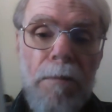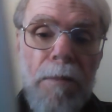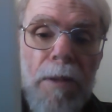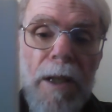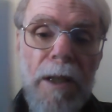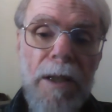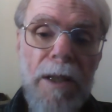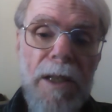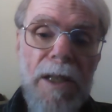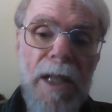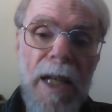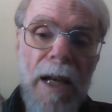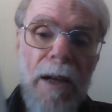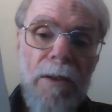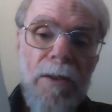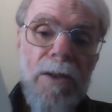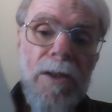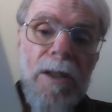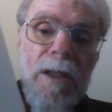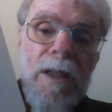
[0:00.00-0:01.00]
Piglet's
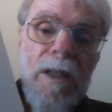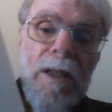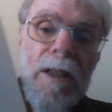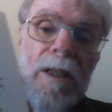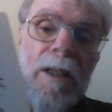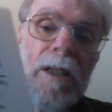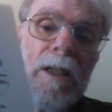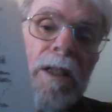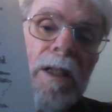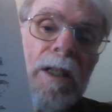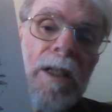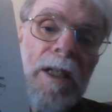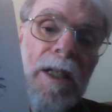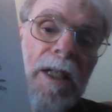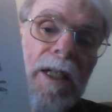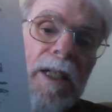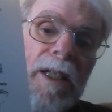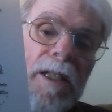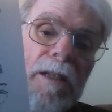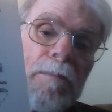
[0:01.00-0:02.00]
house
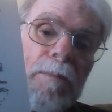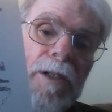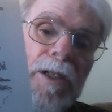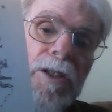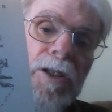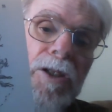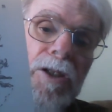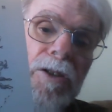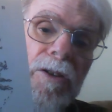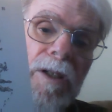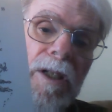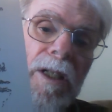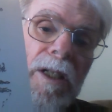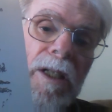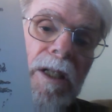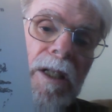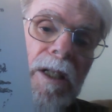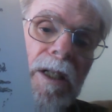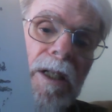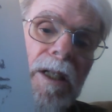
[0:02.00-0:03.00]
in the beech tree
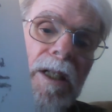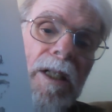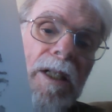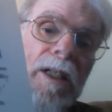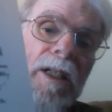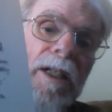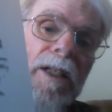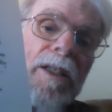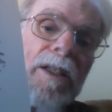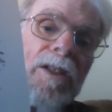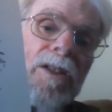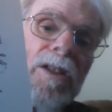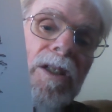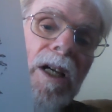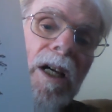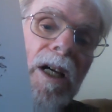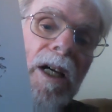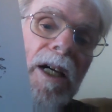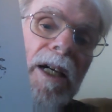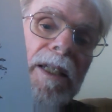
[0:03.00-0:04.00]
and a
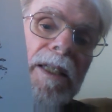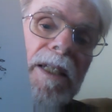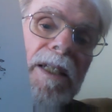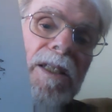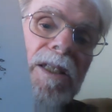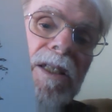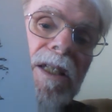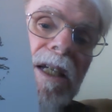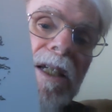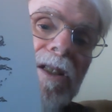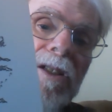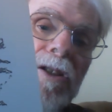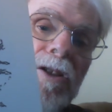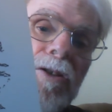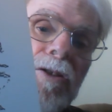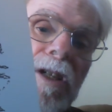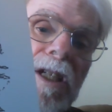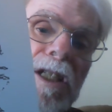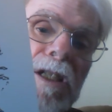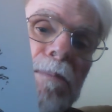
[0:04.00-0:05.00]
sign that says
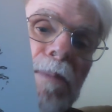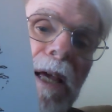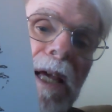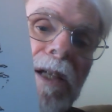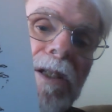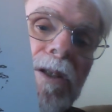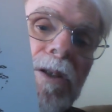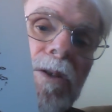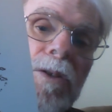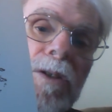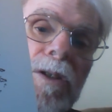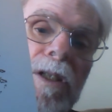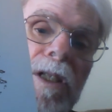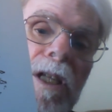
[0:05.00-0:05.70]
Trespassers